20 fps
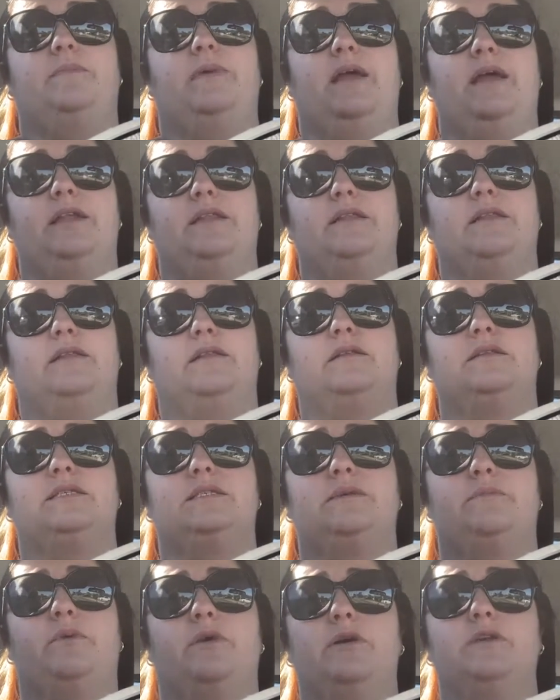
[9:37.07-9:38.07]
And
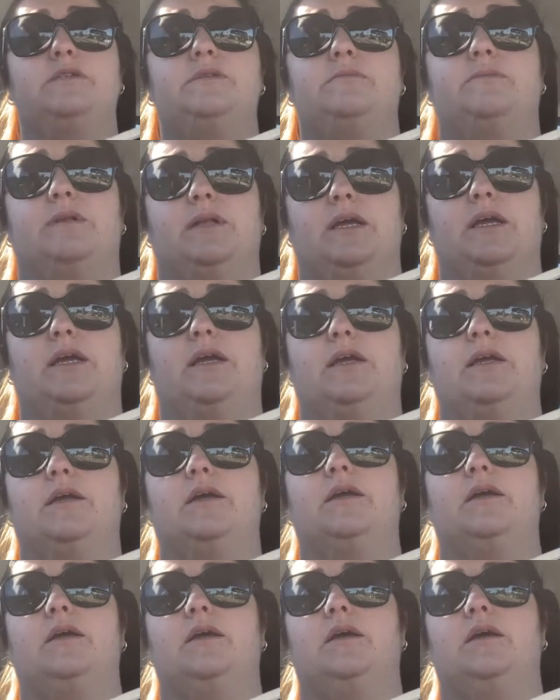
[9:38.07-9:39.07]
supposedly
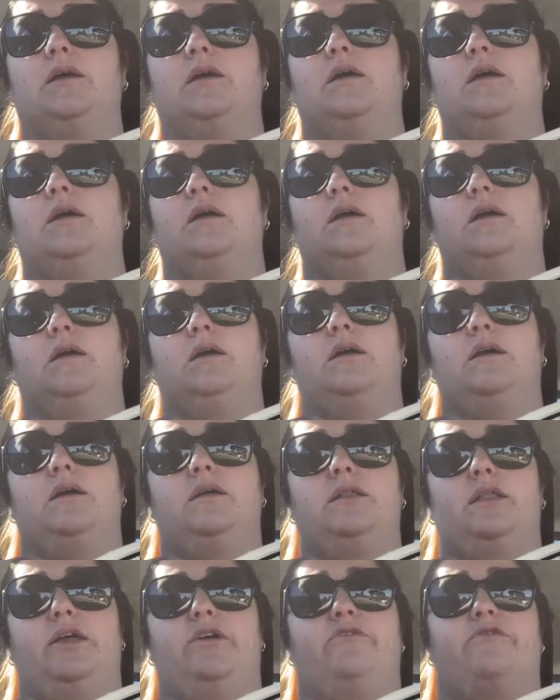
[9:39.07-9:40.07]

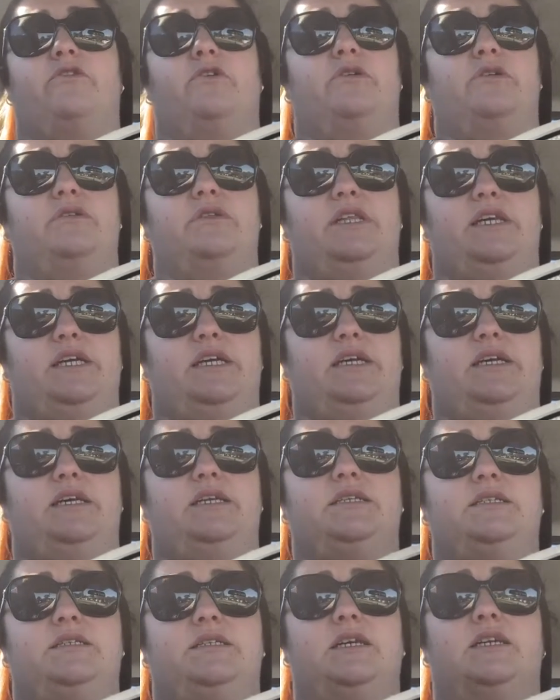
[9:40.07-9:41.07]
they've got their
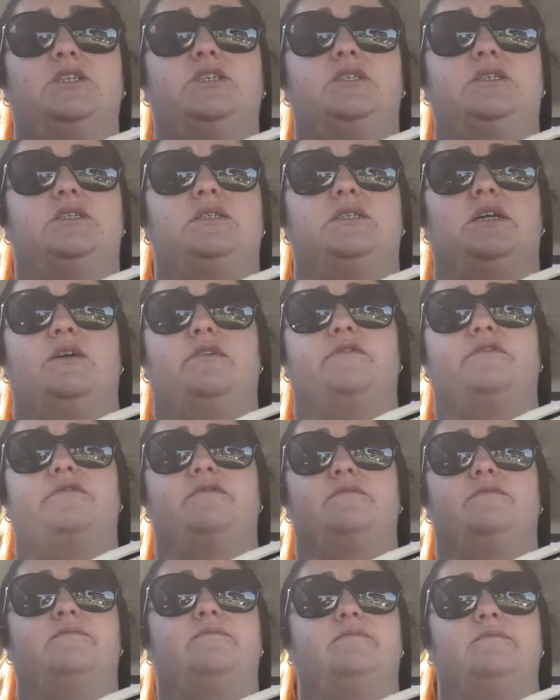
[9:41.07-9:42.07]
induction stuff
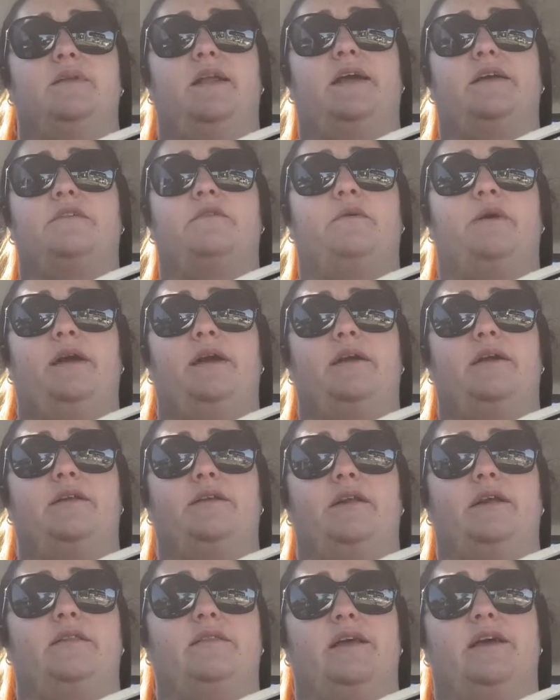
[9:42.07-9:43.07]
next week,
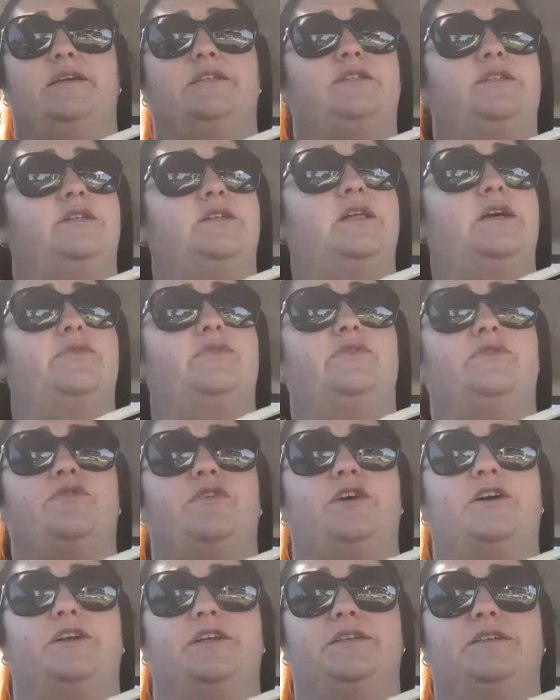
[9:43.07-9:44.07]
and yet they still haven't
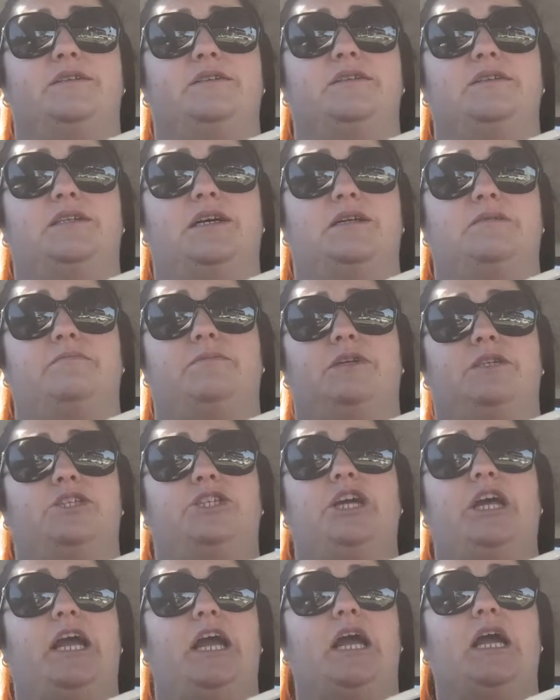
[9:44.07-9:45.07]
fucking done my
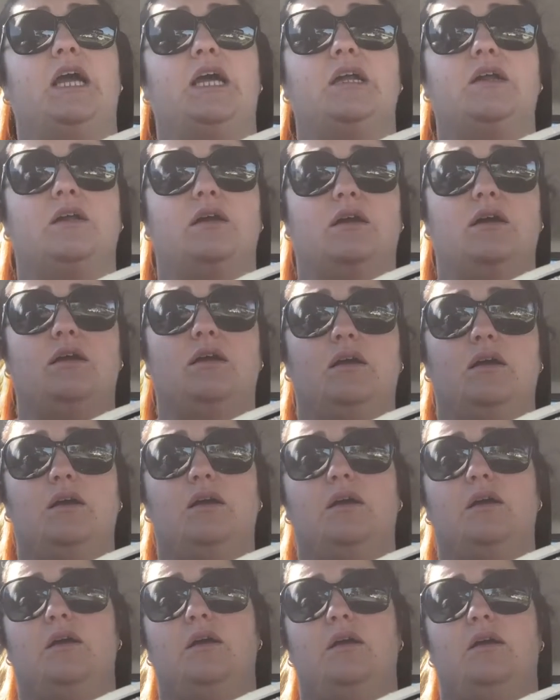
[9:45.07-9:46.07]
shit.
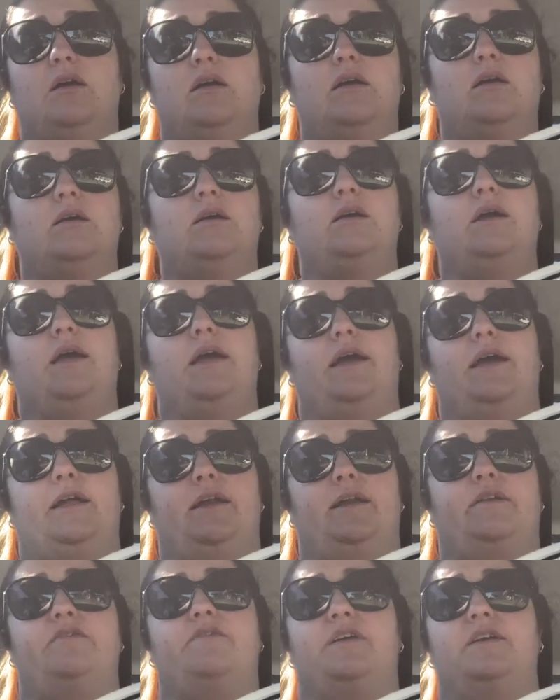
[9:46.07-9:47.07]

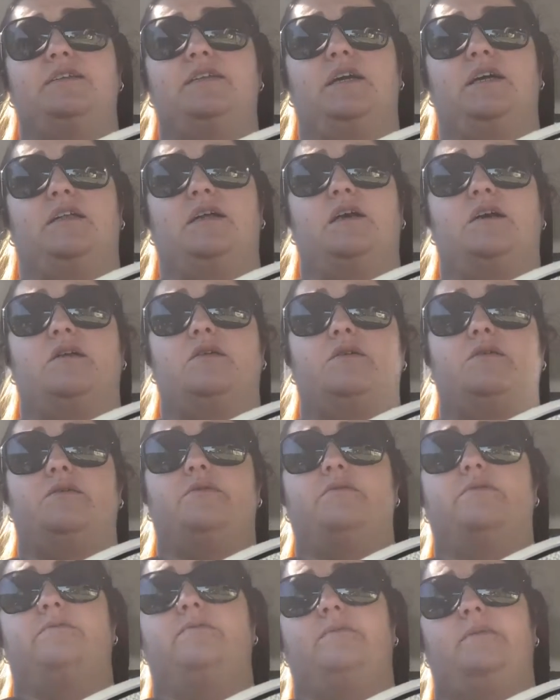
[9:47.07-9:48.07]
And if they say, like,
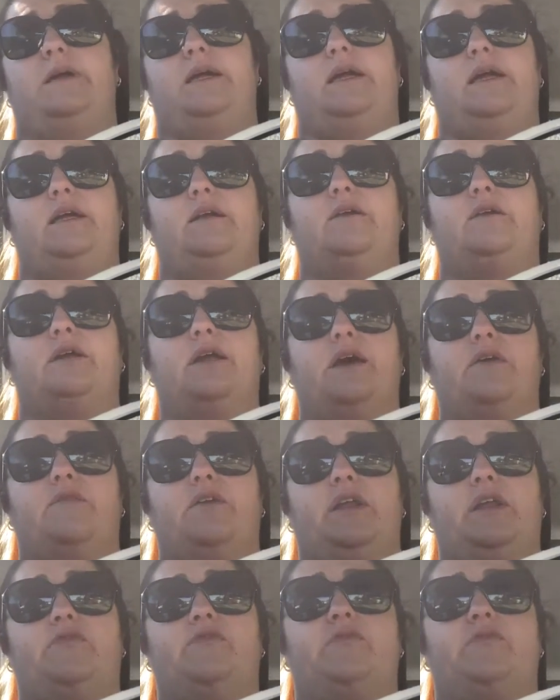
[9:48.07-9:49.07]
oh, we don't have any